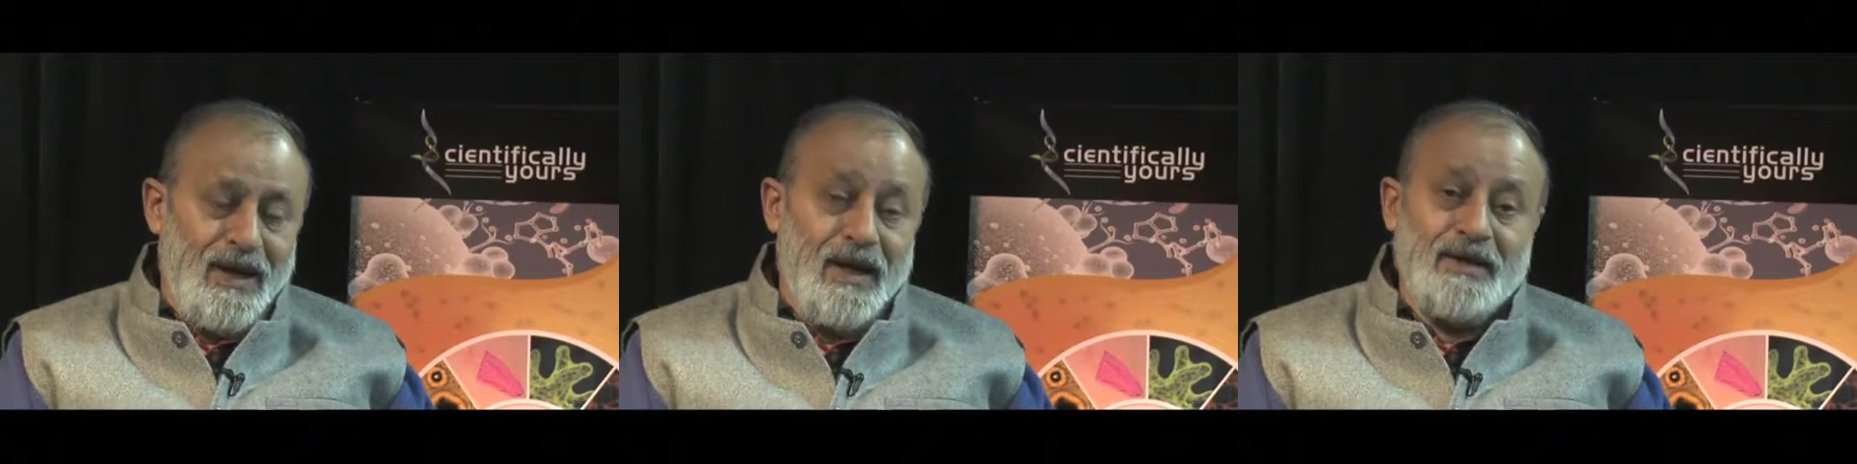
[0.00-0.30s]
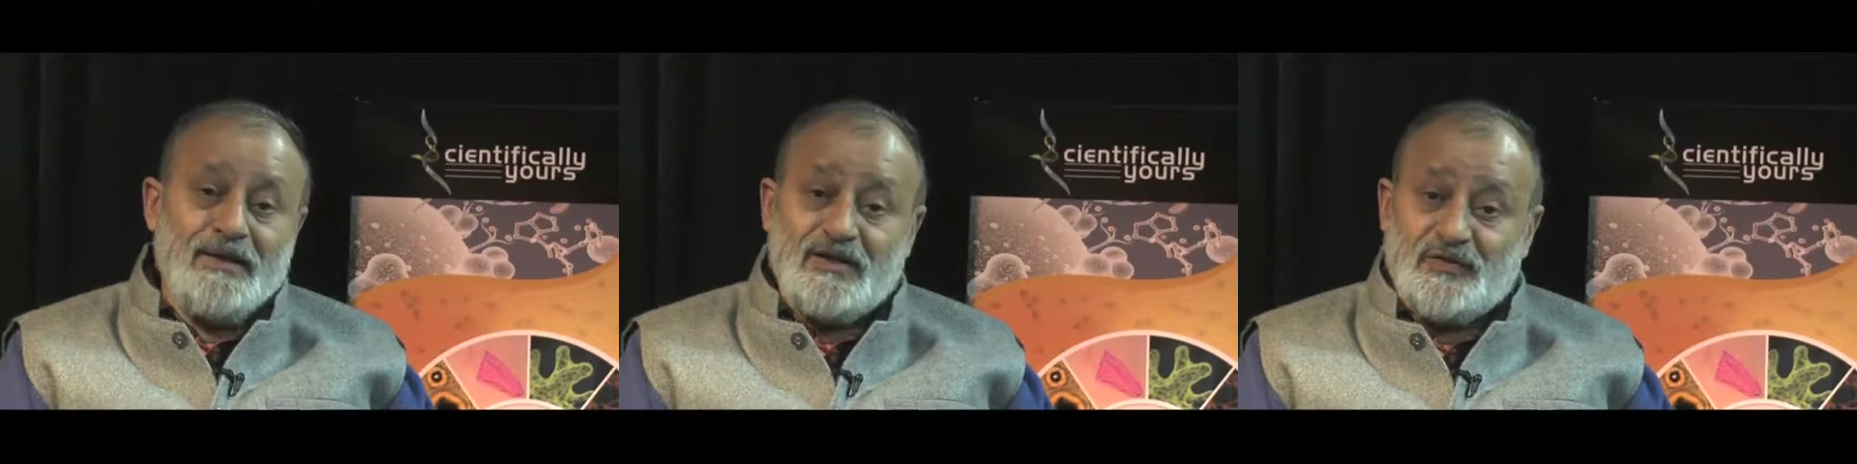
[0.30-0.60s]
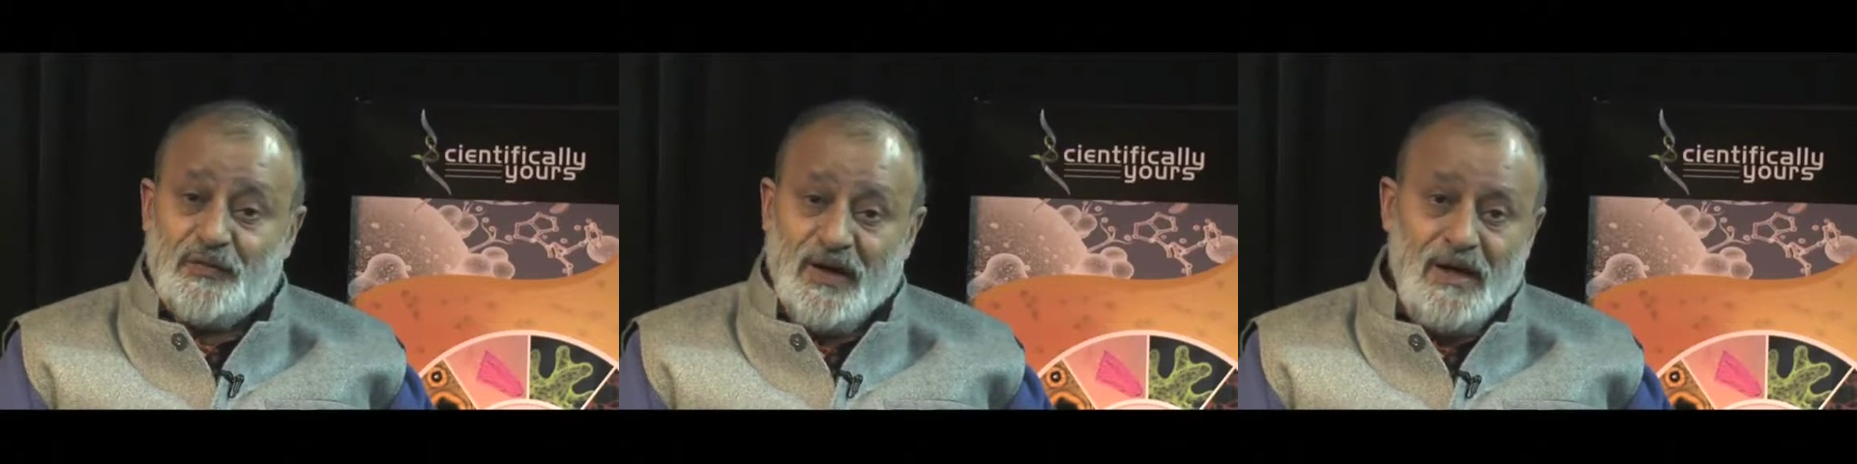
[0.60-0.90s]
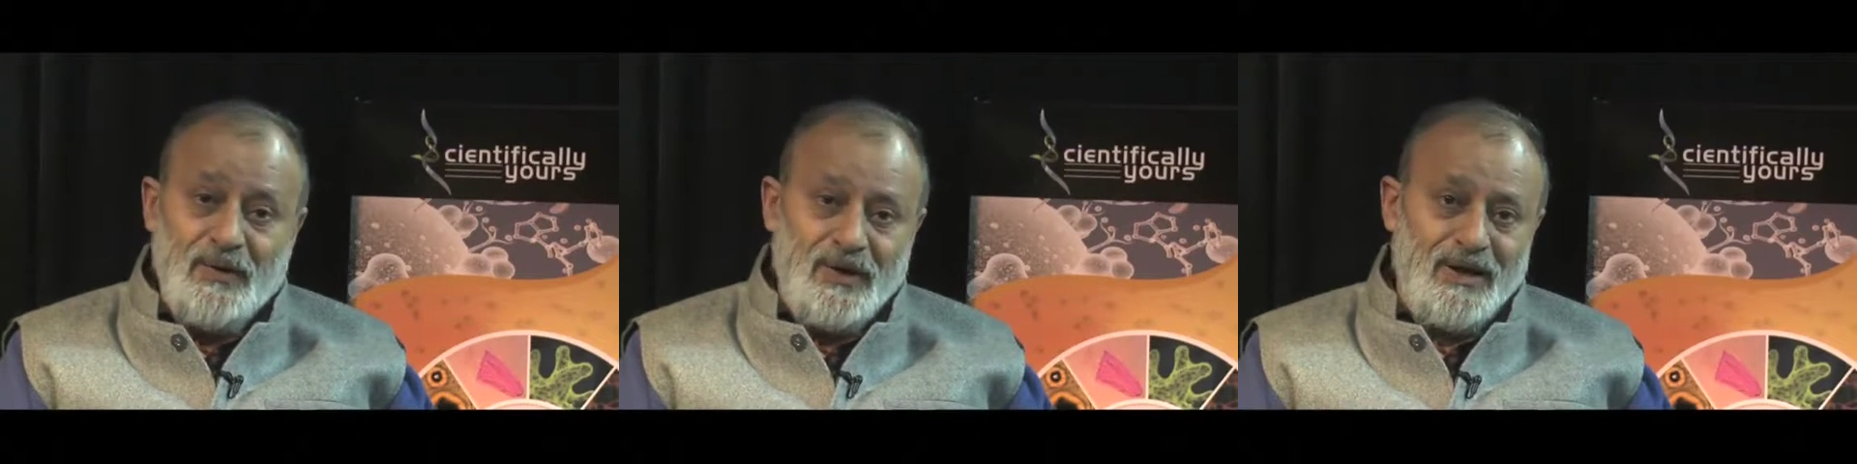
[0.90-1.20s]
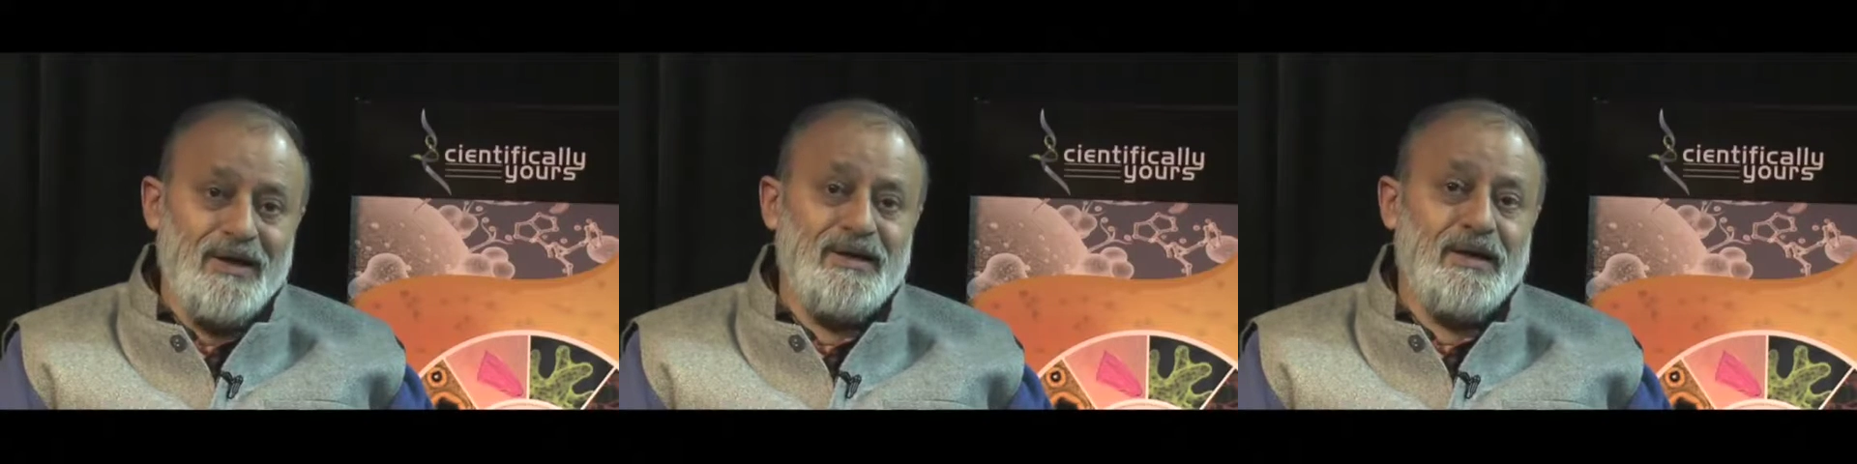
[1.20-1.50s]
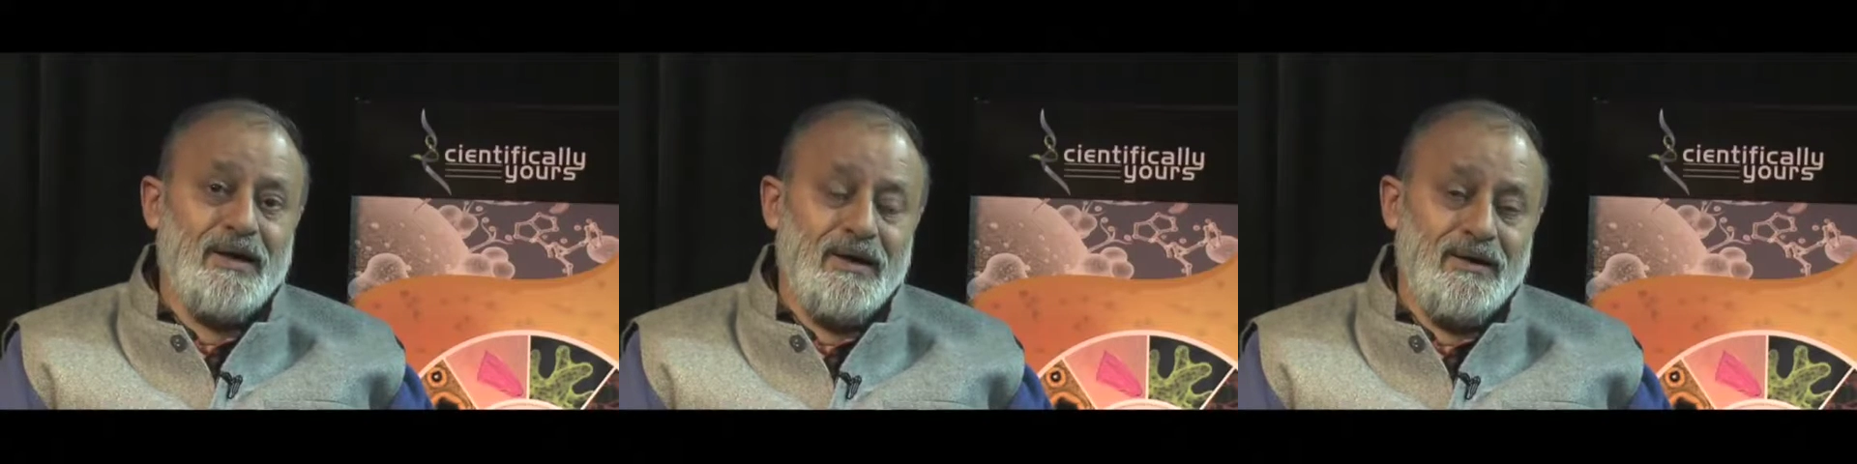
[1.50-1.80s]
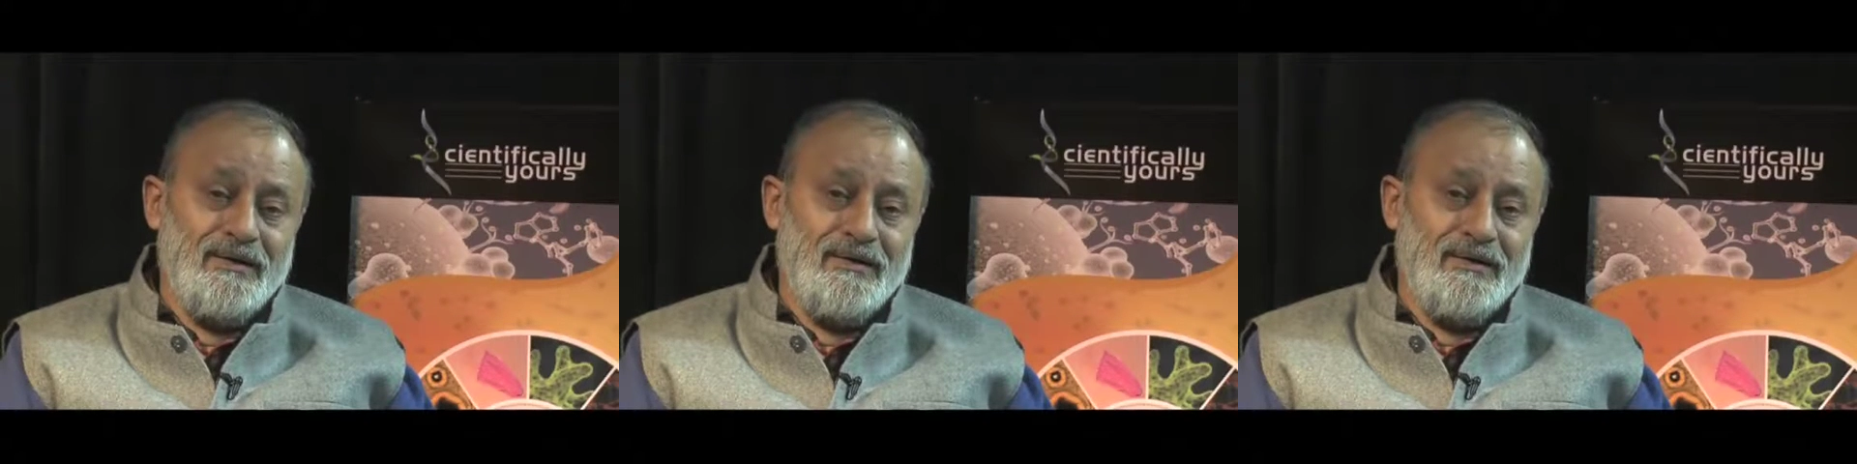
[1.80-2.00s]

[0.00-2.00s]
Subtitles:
And in this free India,